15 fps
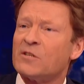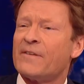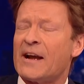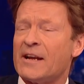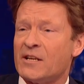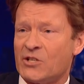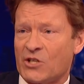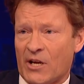of
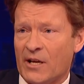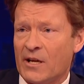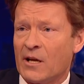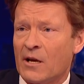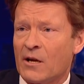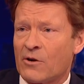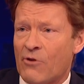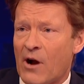energy,
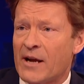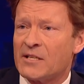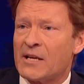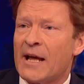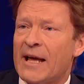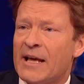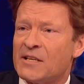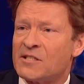right,
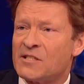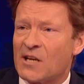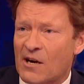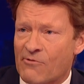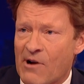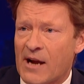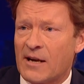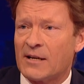is
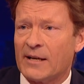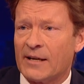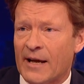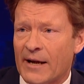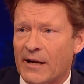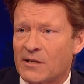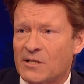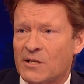directly
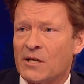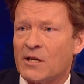linked